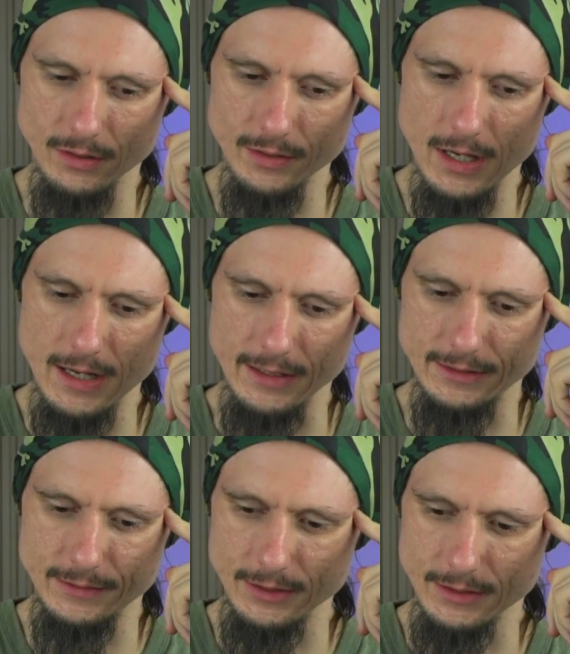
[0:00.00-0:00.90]
Or not.
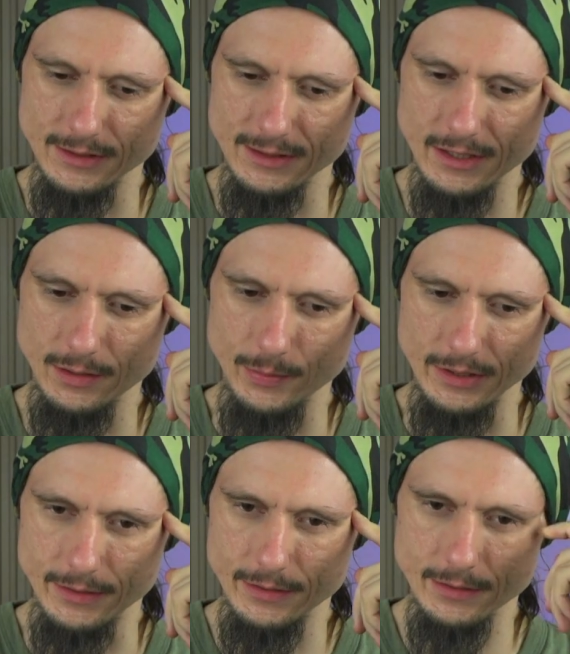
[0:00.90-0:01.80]
Fucking
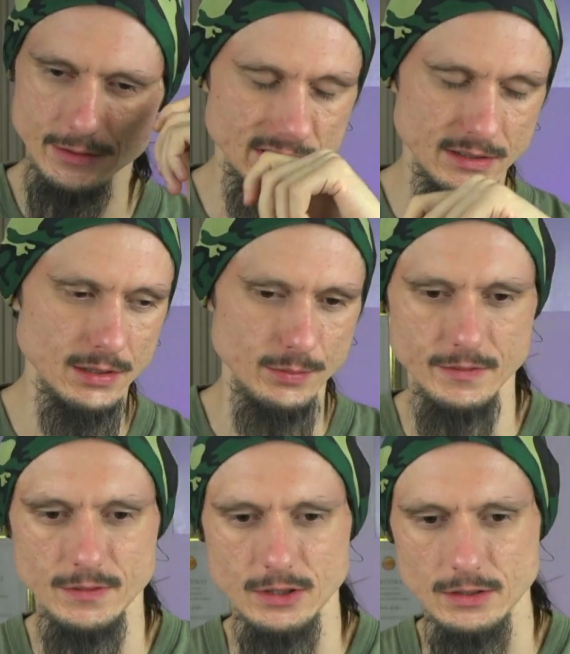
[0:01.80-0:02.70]
celibate
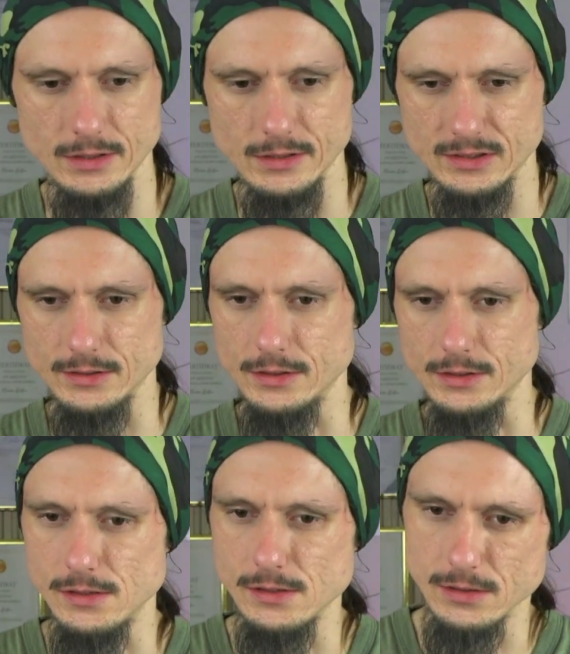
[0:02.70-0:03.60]
fucking lifestyle.
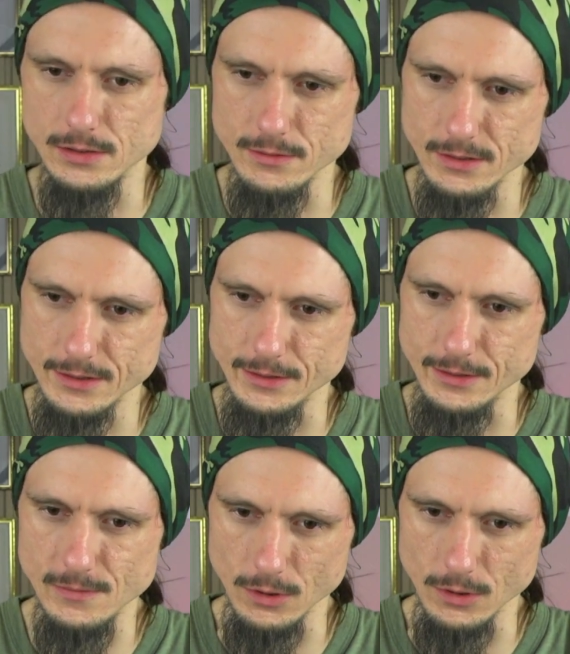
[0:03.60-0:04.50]
Alright then.
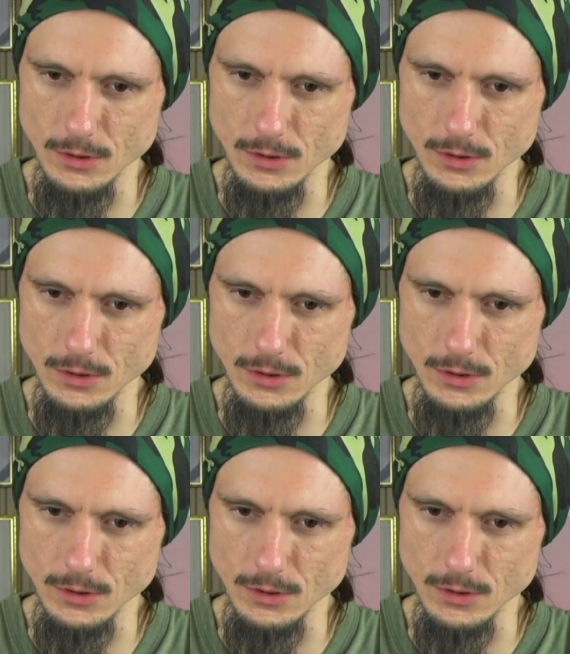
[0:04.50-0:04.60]
Well,